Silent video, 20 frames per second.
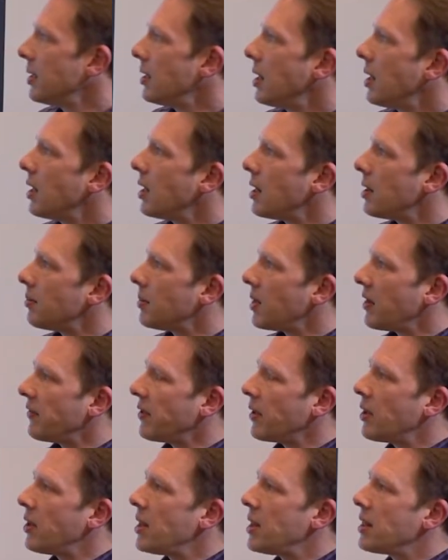I've
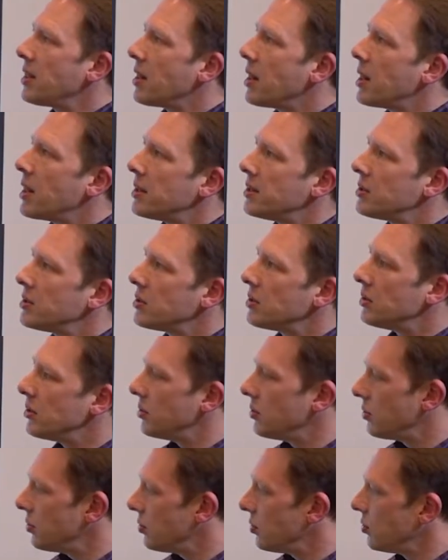already gone
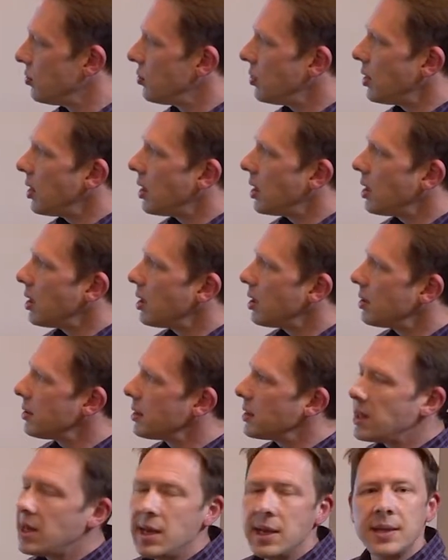to
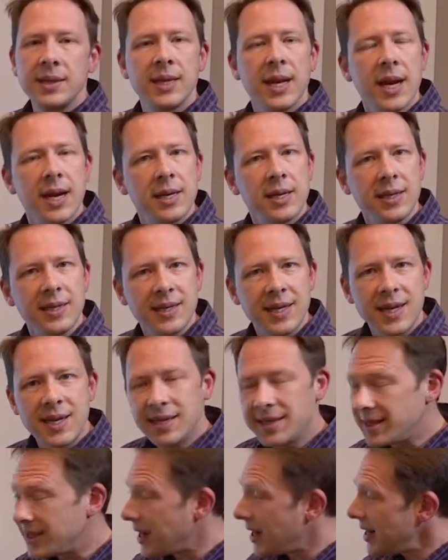the Kids A to Z
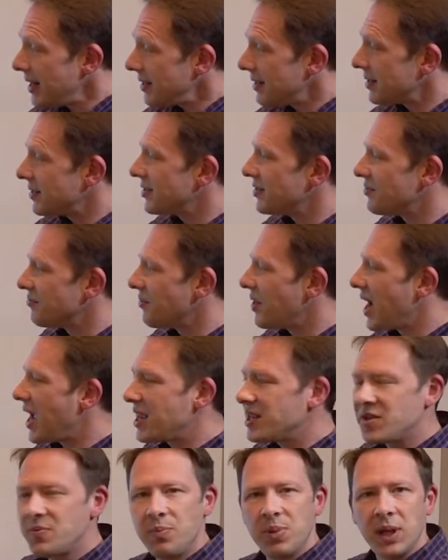site. This is
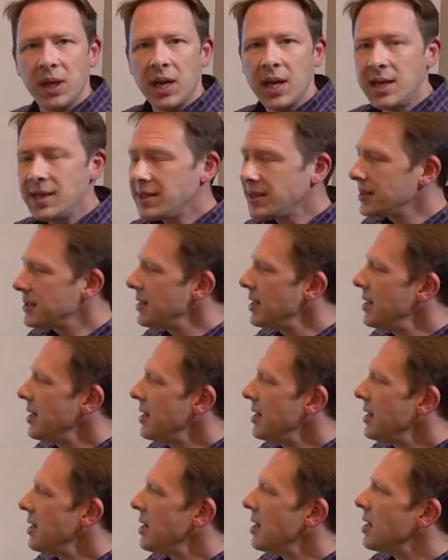Raz Plus.
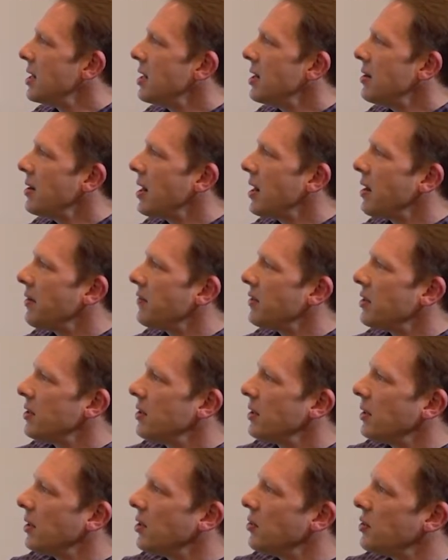I have it
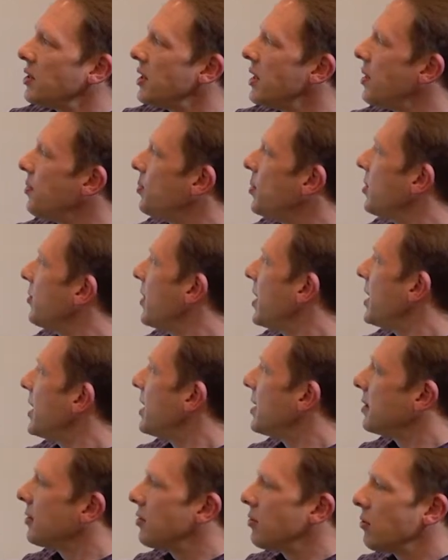loaded up
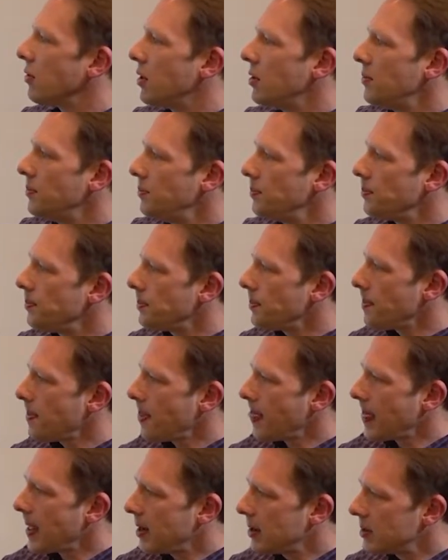already in Chrome.
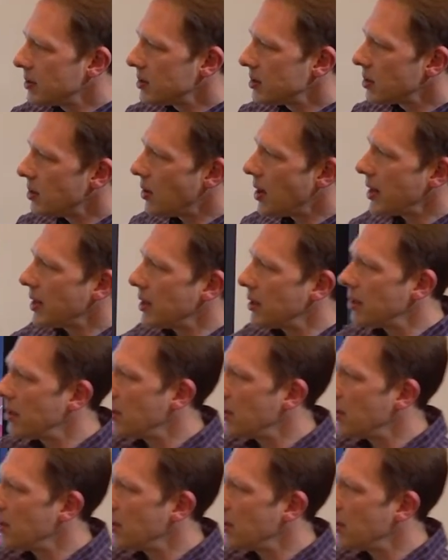So I can